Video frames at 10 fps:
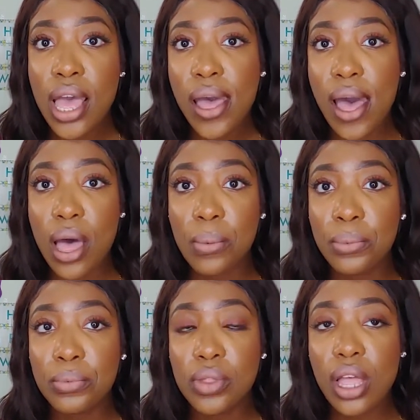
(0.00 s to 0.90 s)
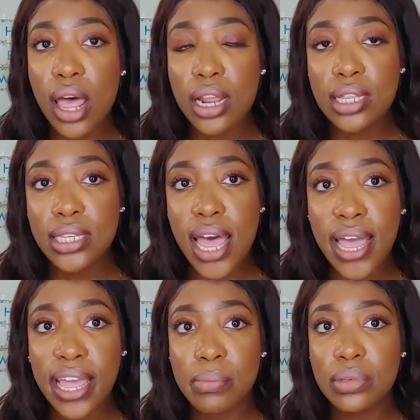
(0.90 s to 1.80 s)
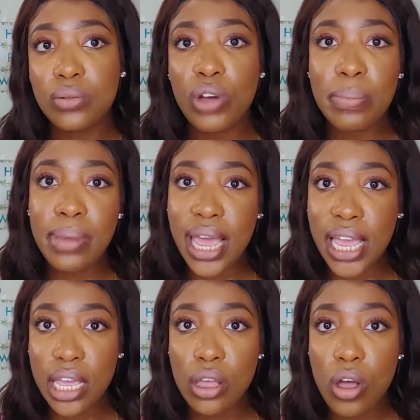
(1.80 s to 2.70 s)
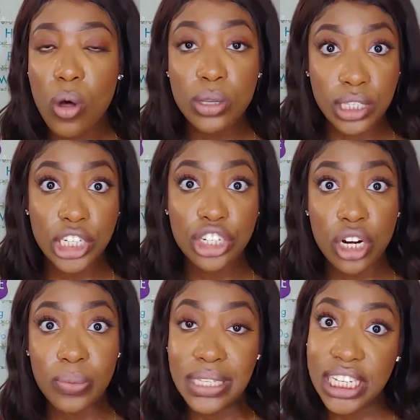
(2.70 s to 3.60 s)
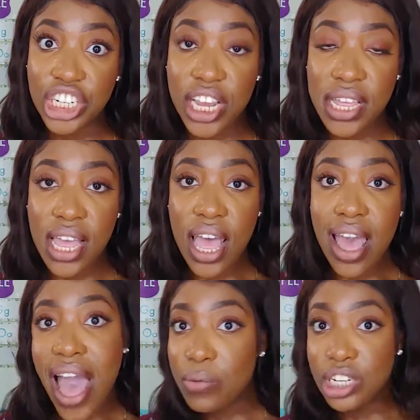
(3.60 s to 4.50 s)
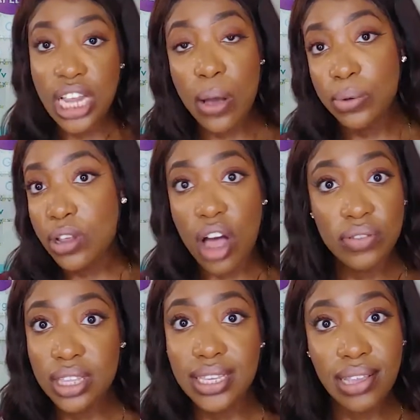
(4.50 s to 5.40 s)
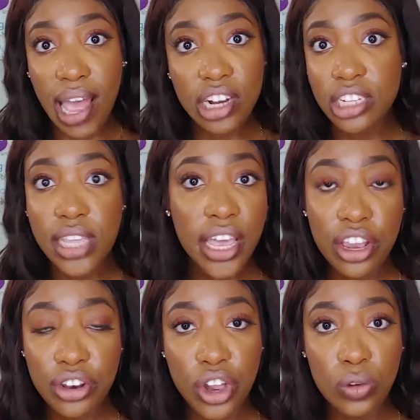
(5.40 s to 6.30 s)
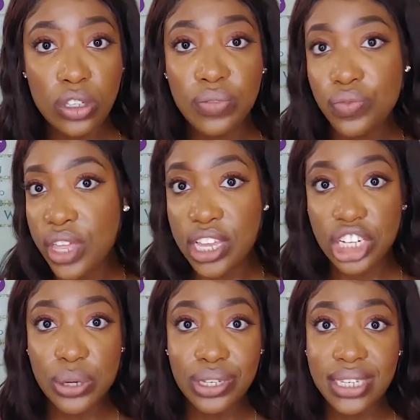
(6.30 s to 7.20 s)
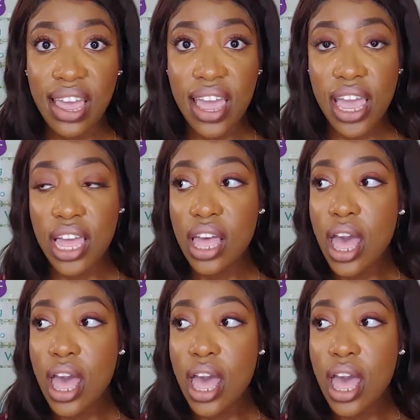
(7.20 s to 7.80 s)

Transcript: A lot of the times when my host teacher was teaching, I was off to the side just taking notes of things she was saying,